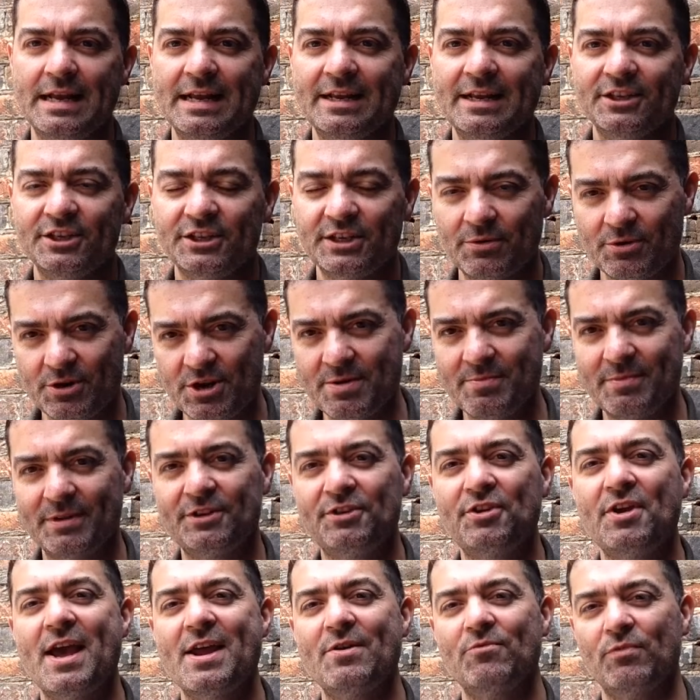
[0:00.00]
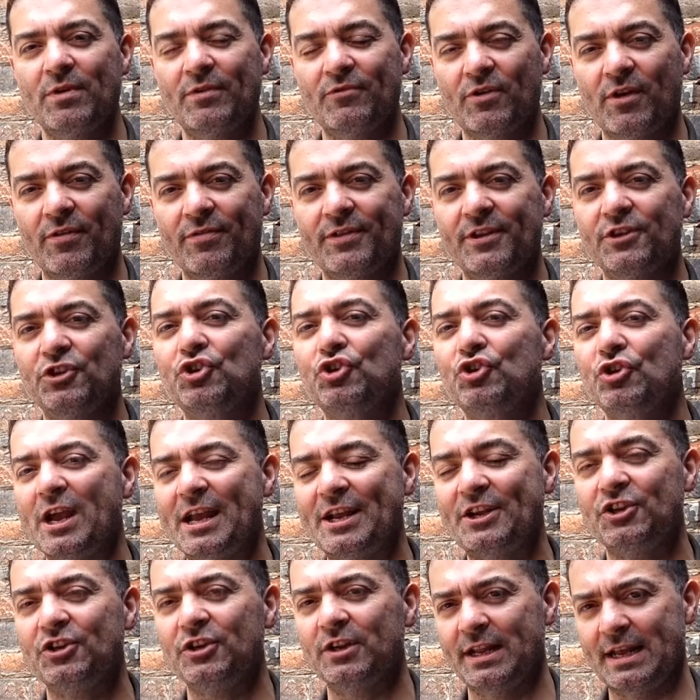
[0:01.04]
So at number 10, we've got The
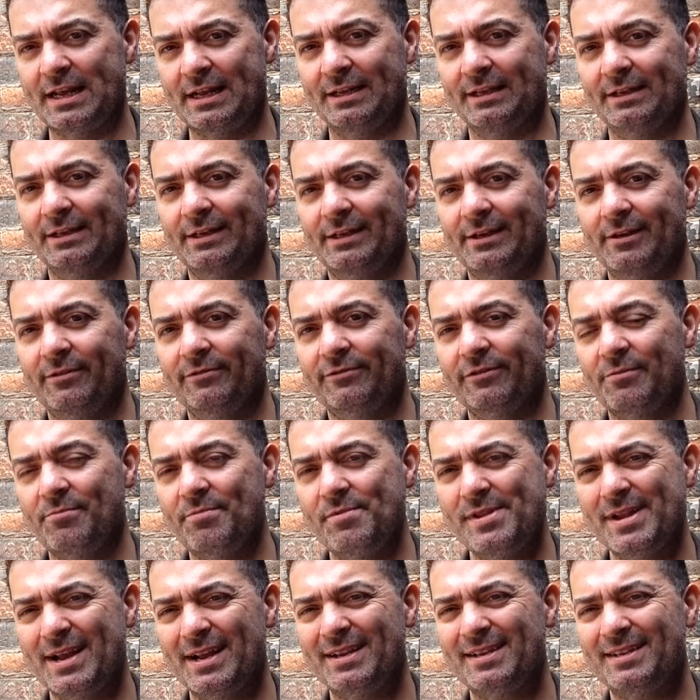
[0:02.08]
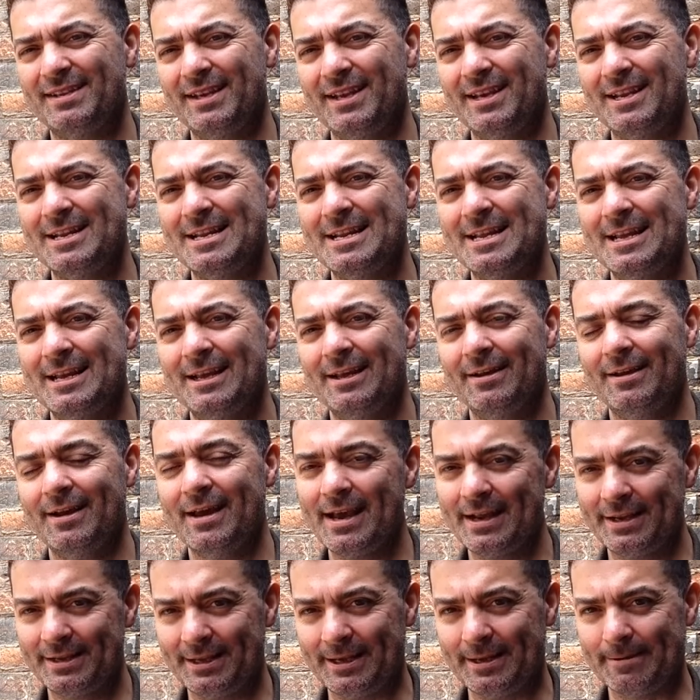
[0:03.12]
Changeling from
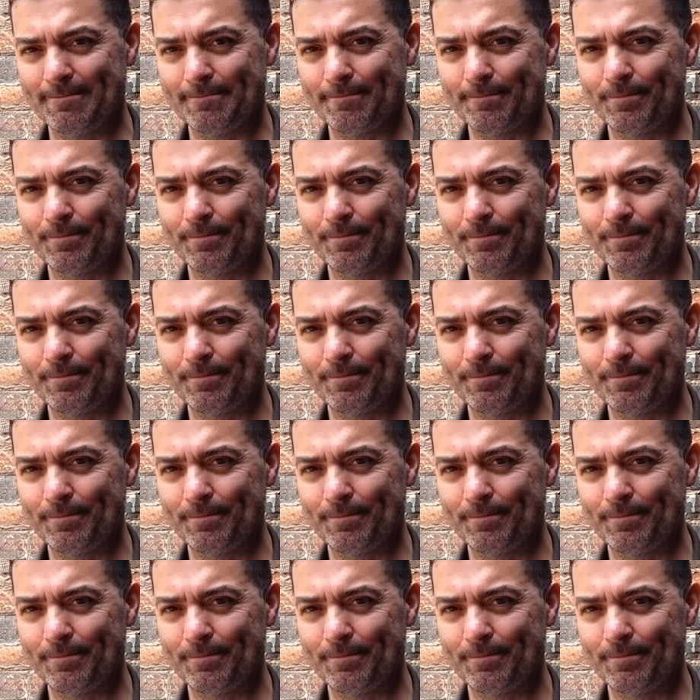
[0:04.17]
1980.